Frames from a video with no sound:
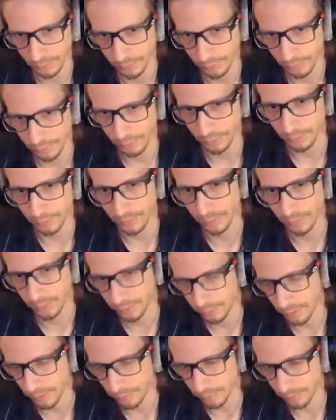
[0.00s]
No,
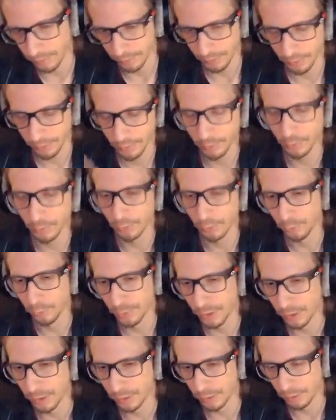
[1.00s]
7, which would
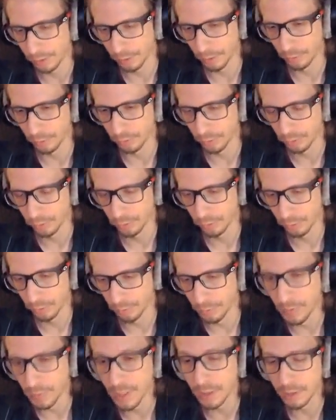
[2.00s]
be, you know,
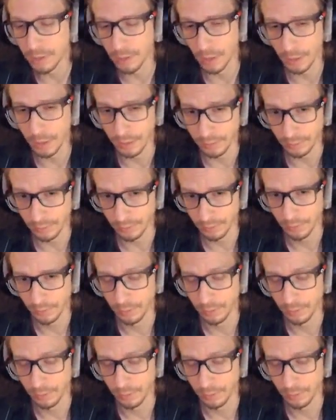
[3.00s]
midnight